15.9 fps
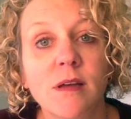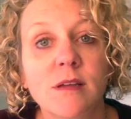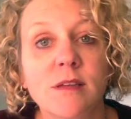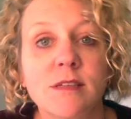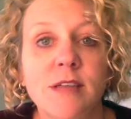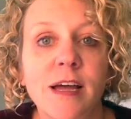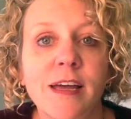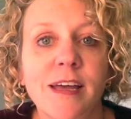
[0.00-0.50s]

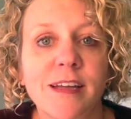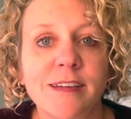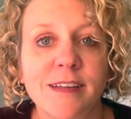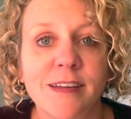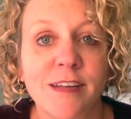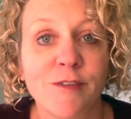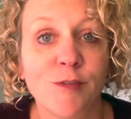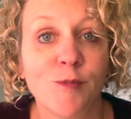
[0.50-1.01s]
Second,
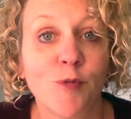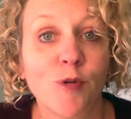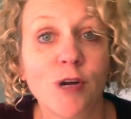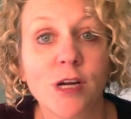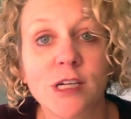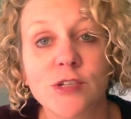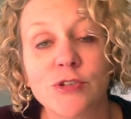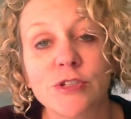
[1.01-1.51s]
and even
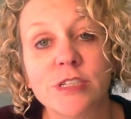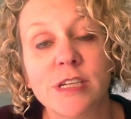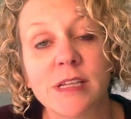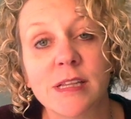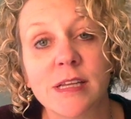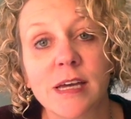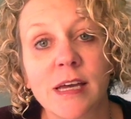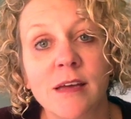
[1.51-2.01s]
more
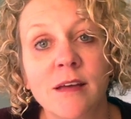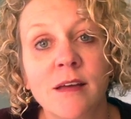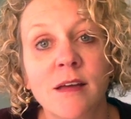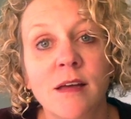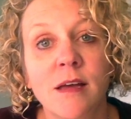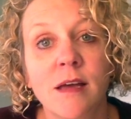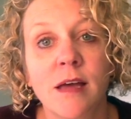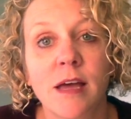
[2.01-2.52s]
interestingly,
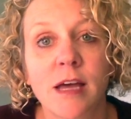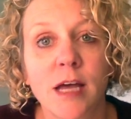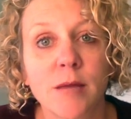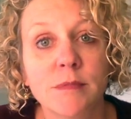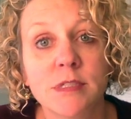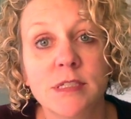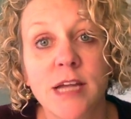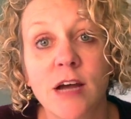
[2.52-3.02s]
it
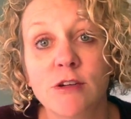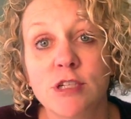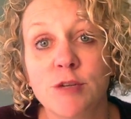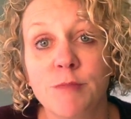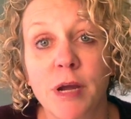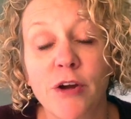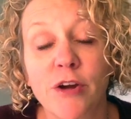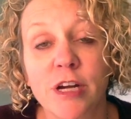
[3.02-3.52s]
comes down
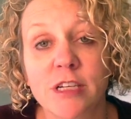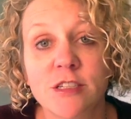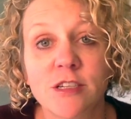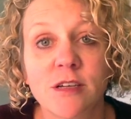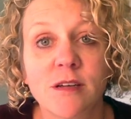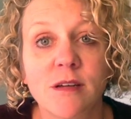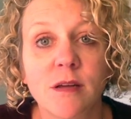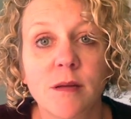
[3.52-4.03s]
to
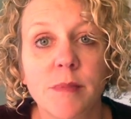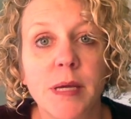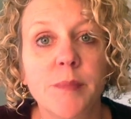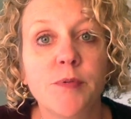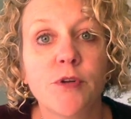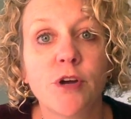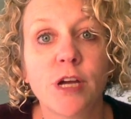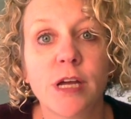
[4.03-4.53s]
marriage.
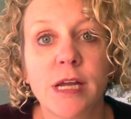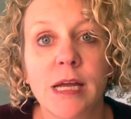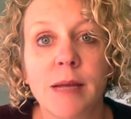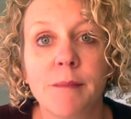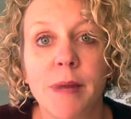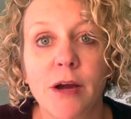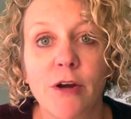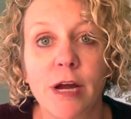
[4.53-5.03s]
People are
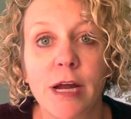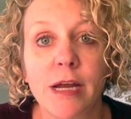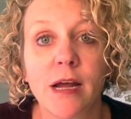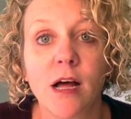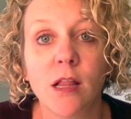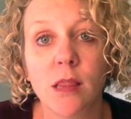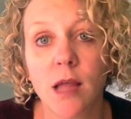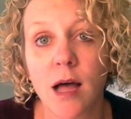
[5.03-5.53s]
getting married
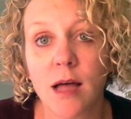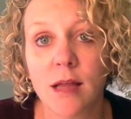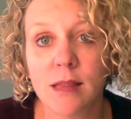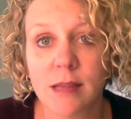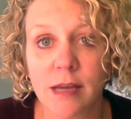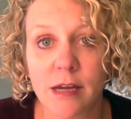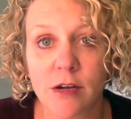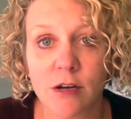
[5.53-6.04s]
a
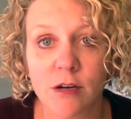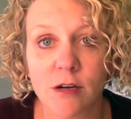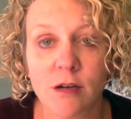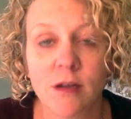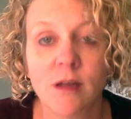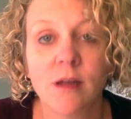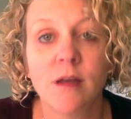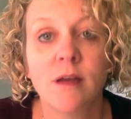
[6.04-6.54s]
lot later.
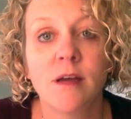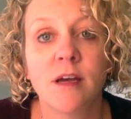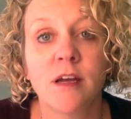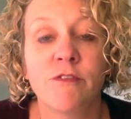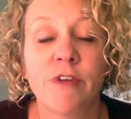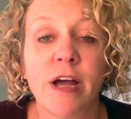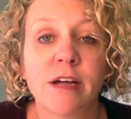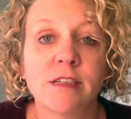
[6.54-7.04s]

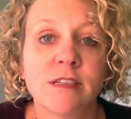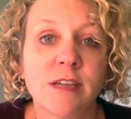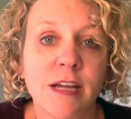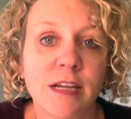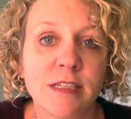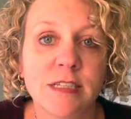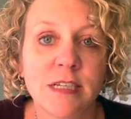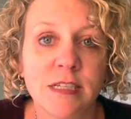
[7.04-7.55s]
In fact, in
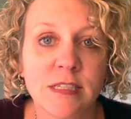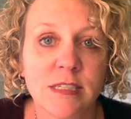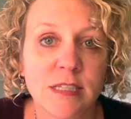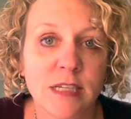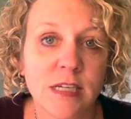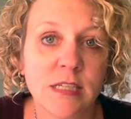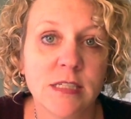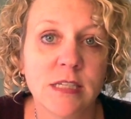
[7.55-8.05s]

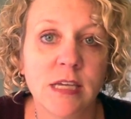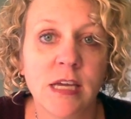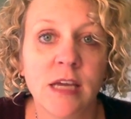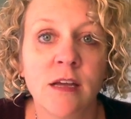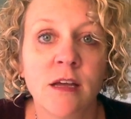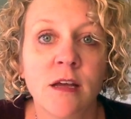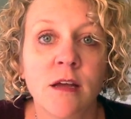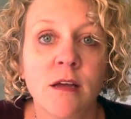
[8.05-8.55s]

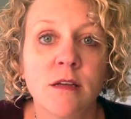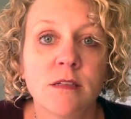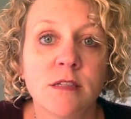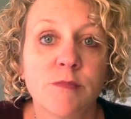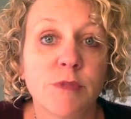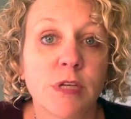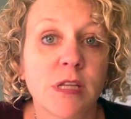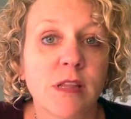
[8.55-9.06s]
1960,
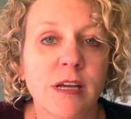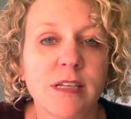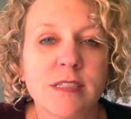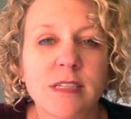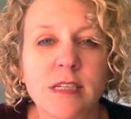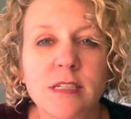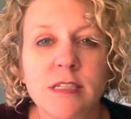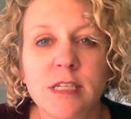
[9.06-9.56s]
something like
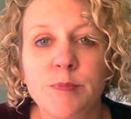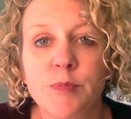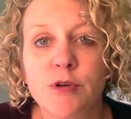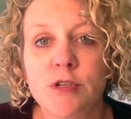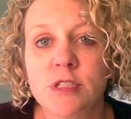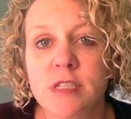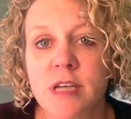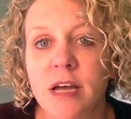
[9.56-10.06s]

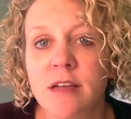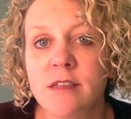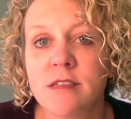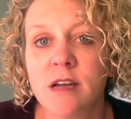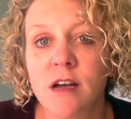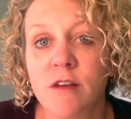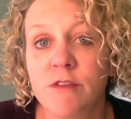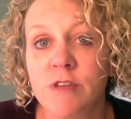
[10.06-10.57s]

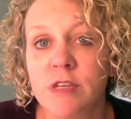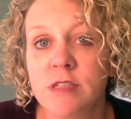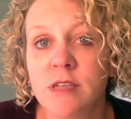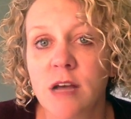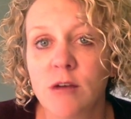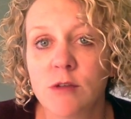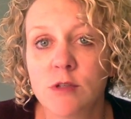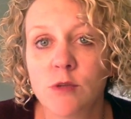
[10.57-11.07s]
60% of
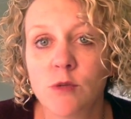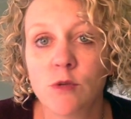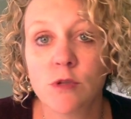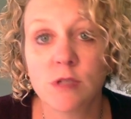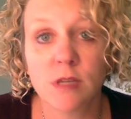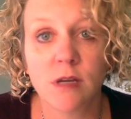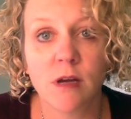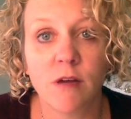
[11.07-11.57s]
these
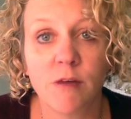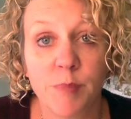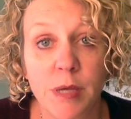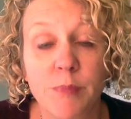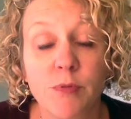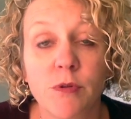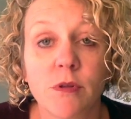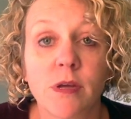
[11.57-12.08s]
households, of
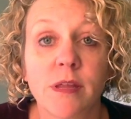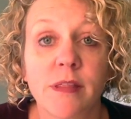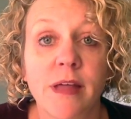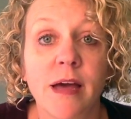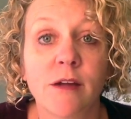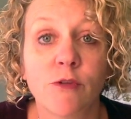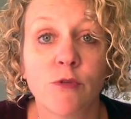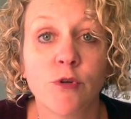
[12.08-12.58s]
people in
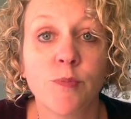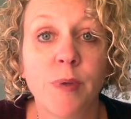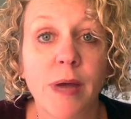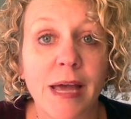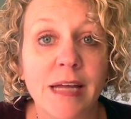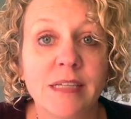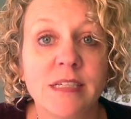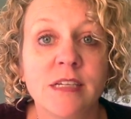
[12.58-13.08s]
that group,
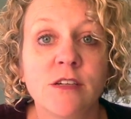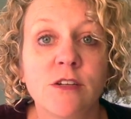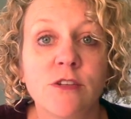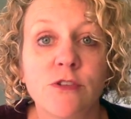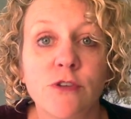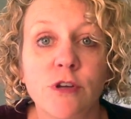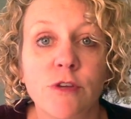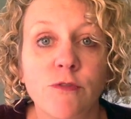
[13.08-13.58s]
18 to
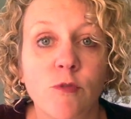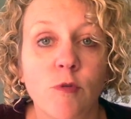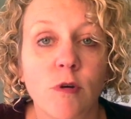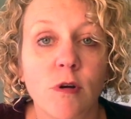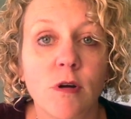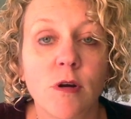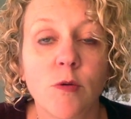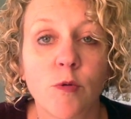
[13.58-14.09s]

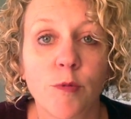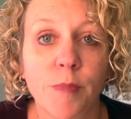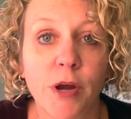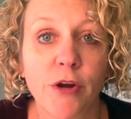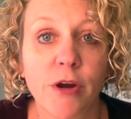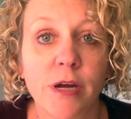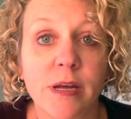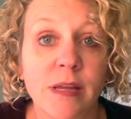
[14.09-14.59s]
34, were
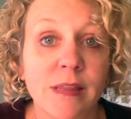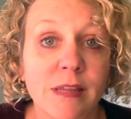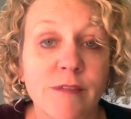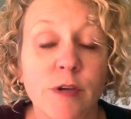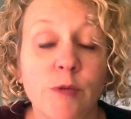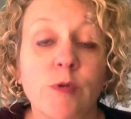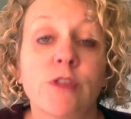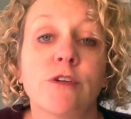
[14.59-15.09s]
married and
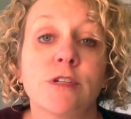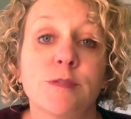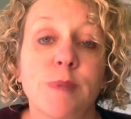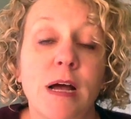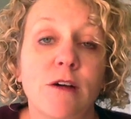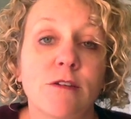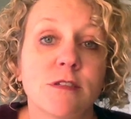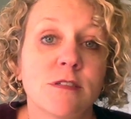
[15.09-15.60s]
living with their
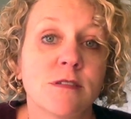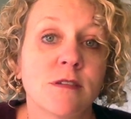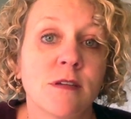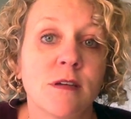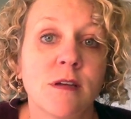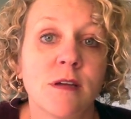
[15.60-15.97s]
spouse.